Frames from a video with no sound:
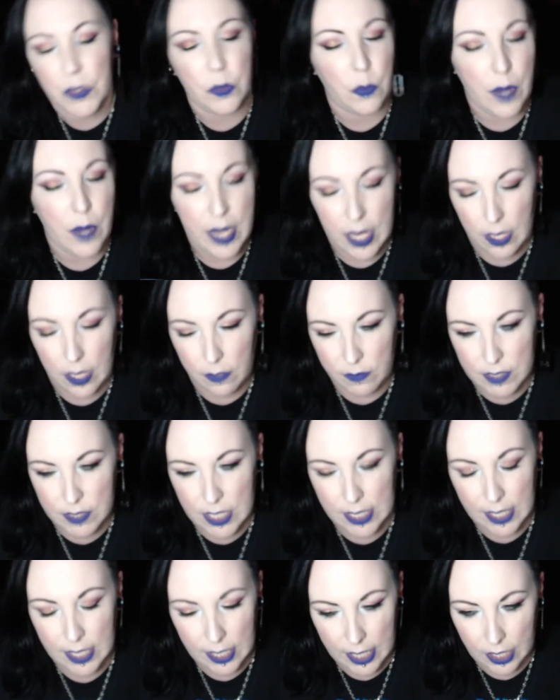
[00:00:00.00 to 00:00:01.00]
of the
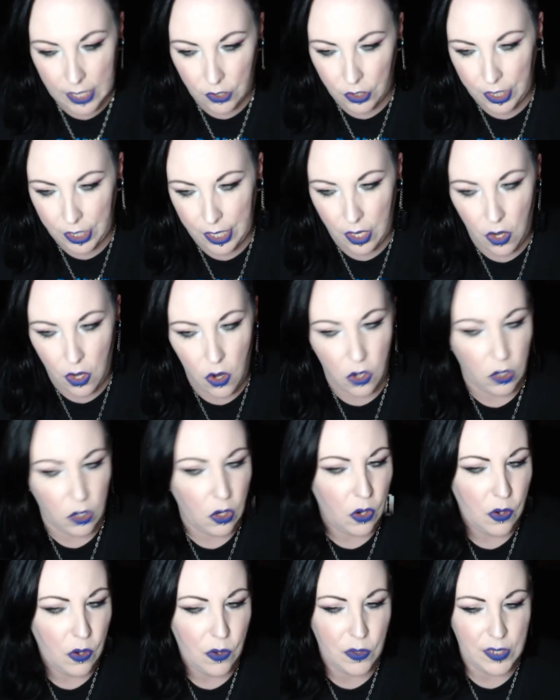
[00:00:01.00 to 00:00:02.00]
graves in that area
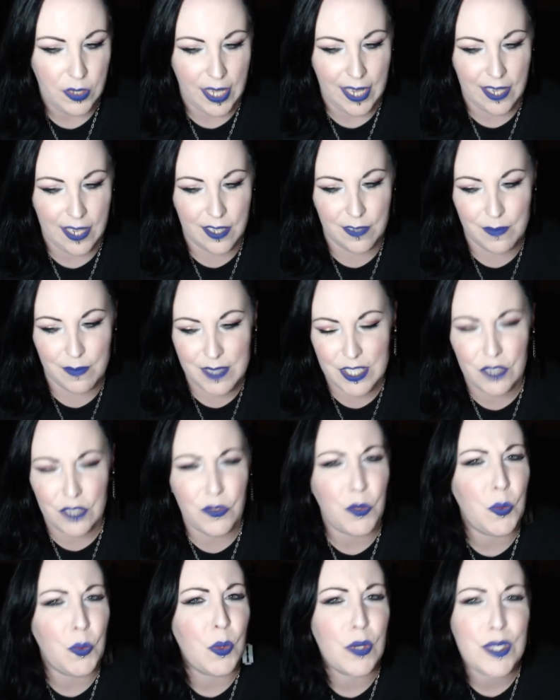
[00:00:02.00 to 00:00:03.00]
are all like
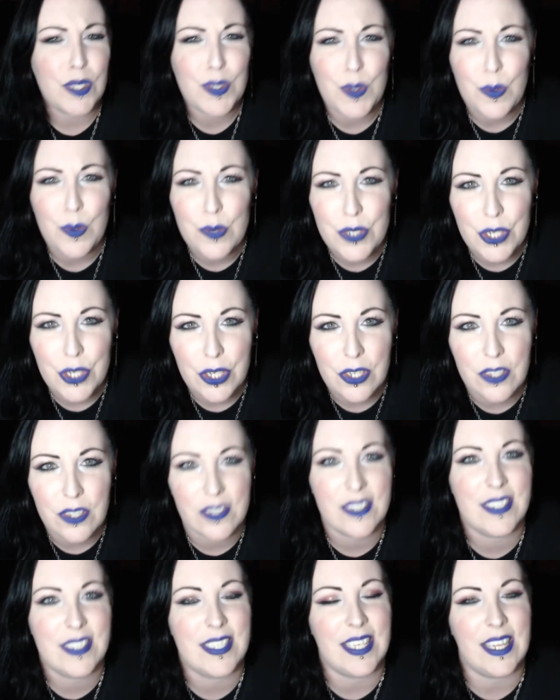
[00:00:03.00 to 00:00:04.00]
Civil War
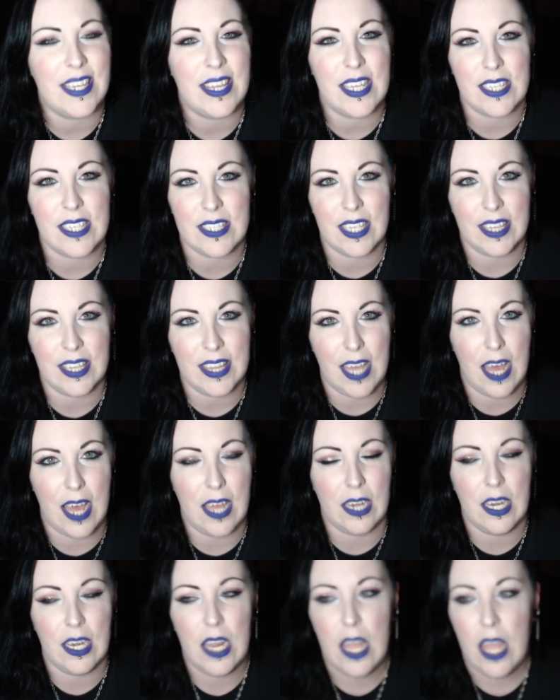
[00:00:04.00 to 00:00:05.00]
soldiers and things like
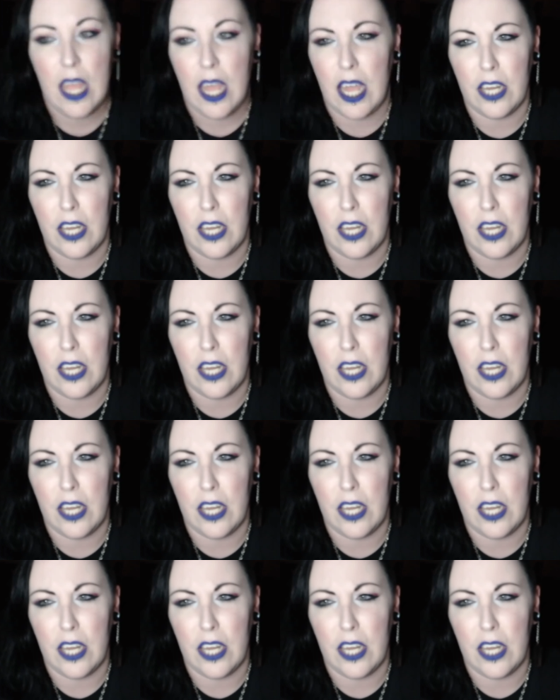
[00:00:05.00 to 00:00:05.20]
that.